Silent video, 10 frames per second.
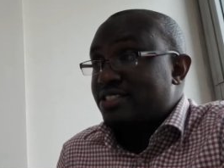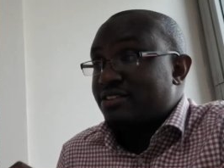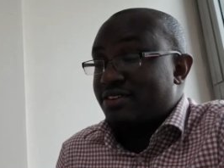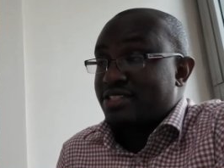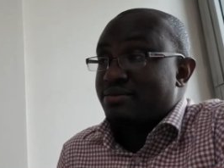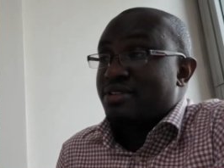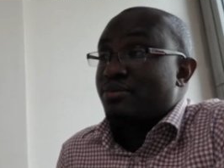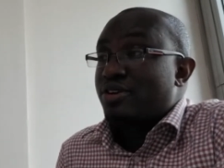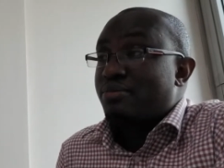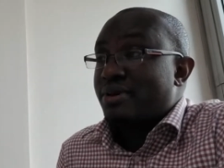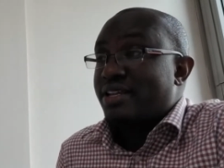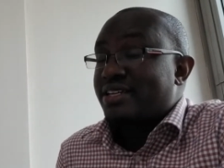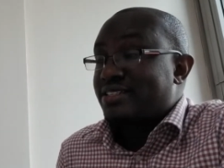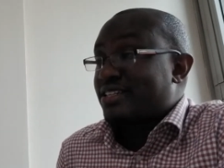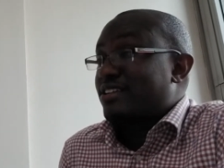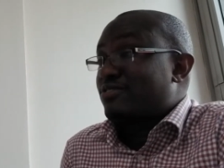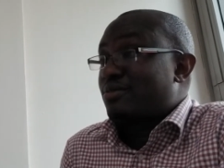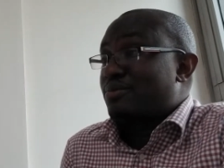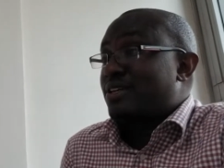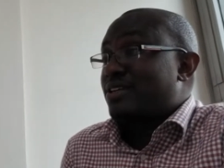is the first time somebody paid a ticket
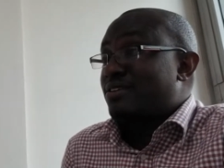for me